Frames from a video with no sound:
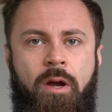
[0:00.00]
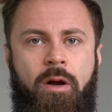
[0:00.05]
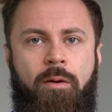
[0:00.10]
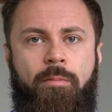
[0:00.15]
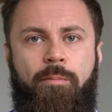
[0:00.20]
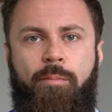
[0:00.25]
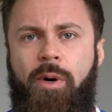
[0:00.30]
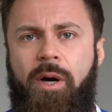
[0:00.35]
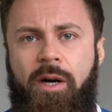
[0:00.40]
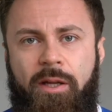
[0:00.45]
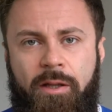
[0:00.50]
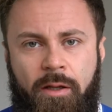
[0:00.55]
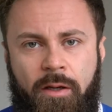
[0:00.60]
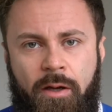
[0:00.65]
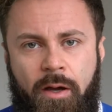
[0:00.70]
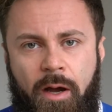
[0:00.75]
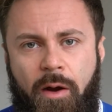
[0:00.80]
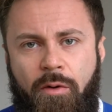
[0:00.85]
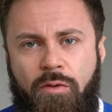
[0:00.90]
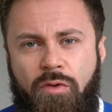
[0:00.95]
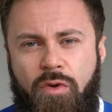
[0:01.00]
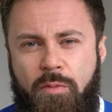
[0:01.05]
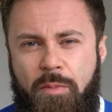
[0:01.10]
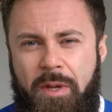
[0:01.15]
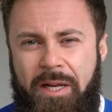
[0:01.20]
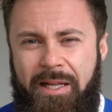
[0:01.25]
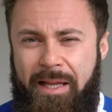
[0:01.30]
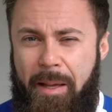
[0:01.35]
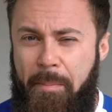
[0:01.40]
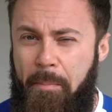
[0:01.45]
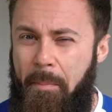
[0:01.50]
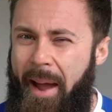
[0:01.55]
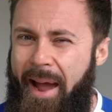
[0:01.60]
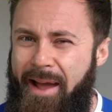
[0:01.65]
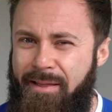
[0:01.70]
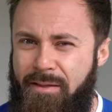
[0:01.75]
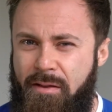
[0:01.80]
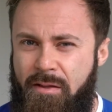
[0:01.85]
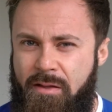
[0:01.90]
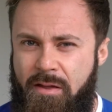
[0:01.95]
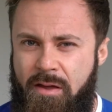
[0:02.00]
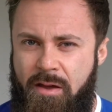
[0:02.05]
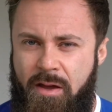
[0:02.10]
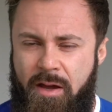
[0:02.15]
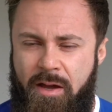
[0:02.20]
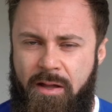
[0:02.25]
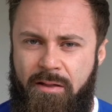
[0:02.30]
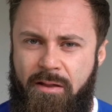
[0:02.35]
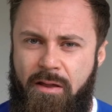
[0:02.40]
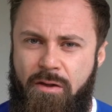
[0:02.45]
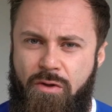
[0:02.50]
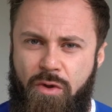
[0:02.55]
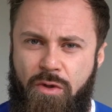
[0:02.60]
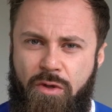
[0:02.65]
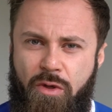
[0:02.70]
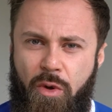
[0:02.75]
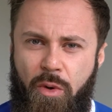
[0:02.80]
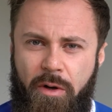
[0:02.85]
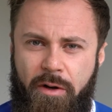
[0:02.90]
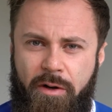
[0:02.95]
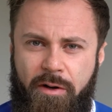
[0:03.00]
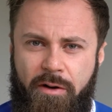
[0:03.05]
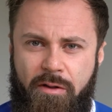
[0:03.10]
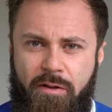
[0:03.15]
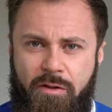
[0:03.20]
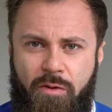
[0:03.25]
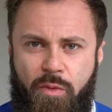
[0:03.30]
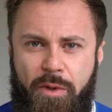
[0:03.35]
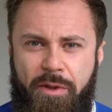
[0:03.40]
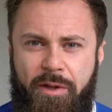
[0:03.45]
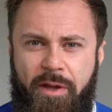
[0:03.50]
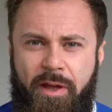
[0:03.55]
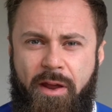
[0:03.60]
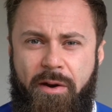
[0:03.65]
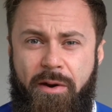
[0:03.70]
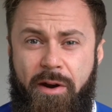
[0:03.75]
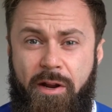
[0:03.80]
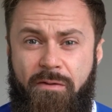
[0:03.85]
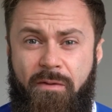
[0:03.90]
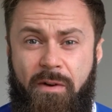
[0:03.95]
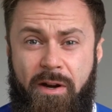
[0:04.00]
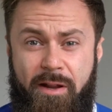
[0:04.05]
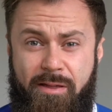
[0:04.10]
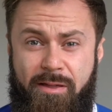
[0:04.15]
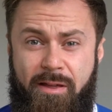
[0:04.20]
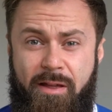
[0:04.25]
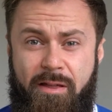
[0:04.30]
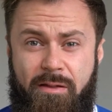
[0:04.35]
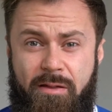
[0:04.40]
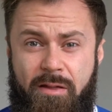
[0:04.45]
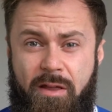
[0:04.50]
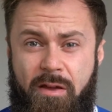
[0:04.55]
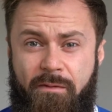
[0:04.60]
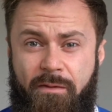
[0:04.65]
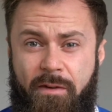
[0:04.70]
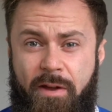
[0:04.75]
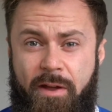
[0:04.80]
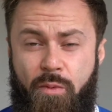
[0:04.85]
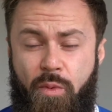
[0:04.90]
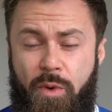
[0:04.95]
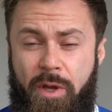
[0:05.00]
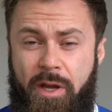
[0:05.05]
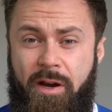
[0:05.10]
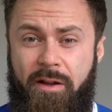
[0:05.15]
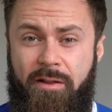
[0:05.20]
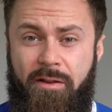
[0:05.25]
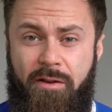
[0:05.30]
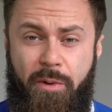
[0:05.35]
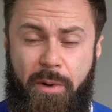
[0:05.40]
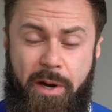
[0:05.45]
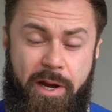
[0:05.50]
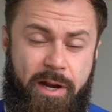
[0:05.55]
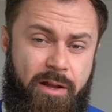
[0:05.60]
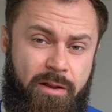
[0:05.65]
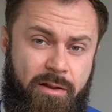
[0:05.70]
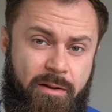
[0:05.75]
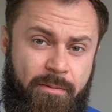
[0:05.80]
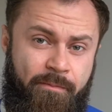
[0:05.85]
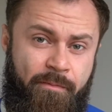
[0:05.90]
But how do we build capacity and tissue tolerance when the area is very sensitive and we can't train it?